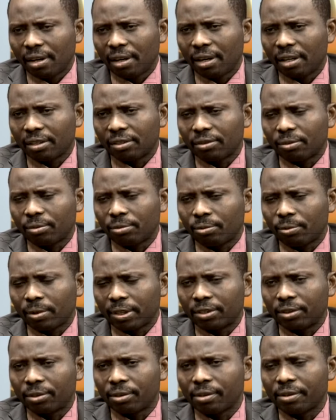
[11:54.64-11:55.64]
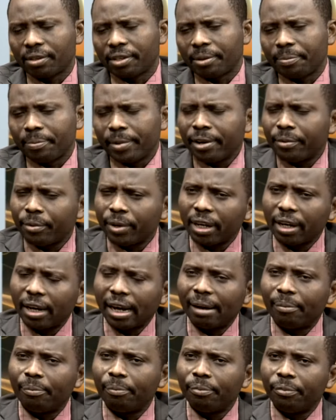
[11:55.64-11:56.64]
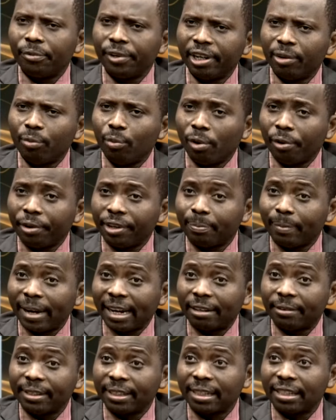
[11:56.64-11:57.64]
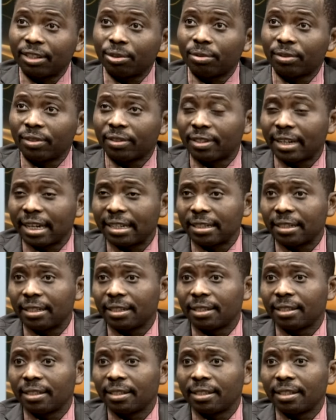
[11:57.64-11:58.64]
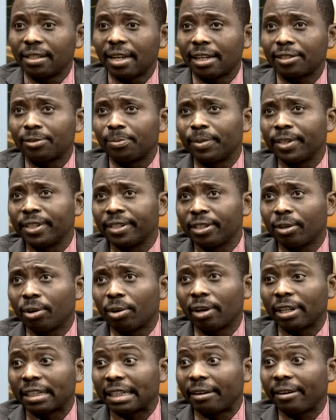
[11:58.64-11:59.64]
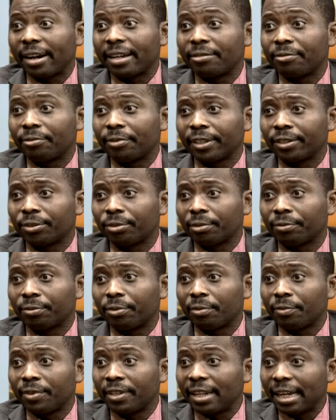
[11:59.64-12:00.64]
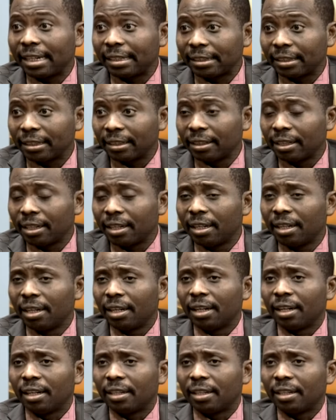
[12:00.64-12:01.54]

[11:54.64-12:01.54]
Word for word: Yes, good question, Mary. I'm really worried. My greatest concern this season has been the collateral effect of COVID nineteen, the